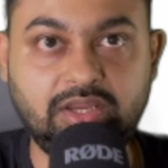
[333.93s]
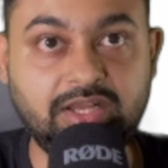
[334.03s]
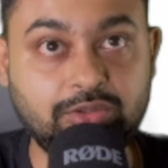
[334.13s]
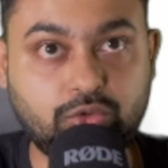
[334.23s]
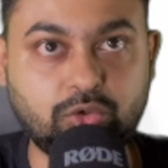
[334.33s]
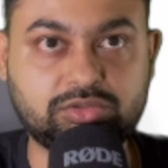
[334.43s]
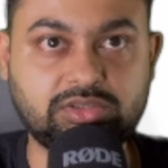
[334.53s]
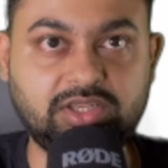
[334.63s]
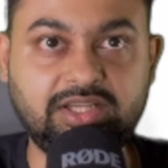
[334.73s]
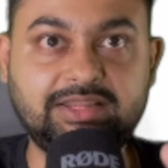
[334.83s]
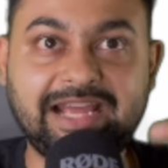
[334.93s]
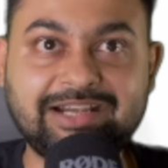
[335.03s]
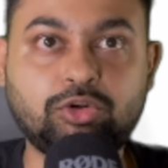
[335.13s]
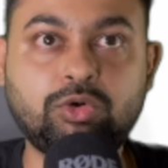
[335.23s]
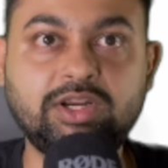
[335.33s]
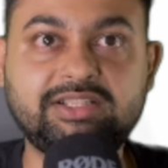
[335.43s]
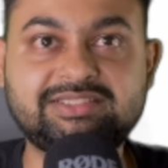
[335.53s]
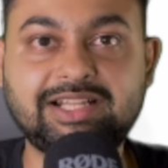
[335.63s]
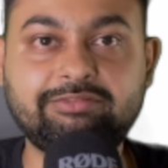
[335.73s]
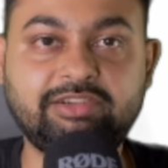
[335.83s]
In that node
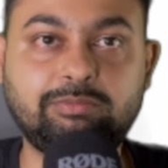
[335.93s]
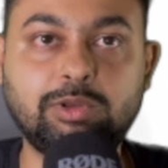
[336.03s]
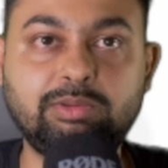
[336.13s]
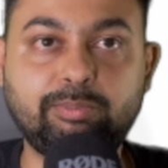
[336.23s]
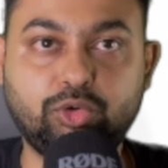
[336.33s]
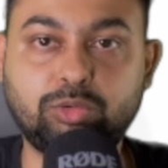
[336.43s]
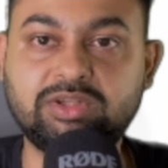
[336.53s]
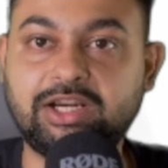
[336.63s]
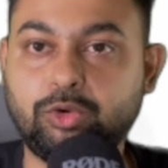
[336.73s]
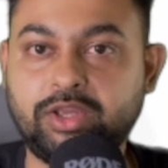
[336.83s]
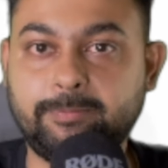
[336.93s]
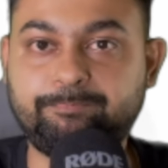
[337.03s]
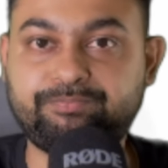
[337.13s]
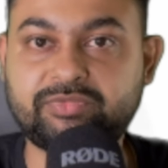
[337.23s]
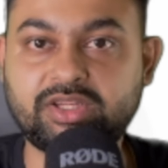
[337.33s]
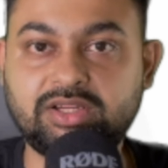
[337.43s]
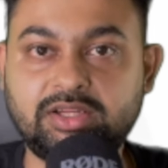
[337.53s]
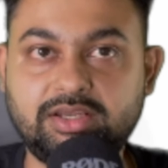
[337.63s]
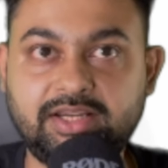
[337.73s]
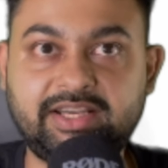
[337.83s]
itself, it will be proved that, okay,
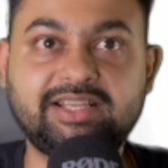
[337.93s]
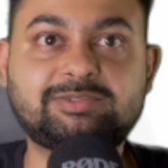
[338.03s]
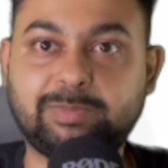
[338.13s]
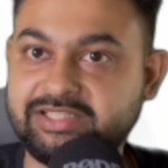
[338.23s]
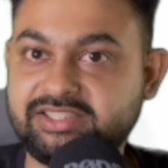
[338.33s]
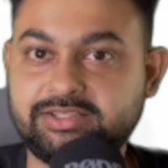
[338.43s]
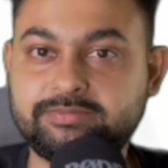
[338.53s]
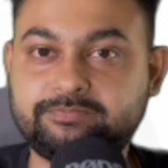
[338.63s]
it is present.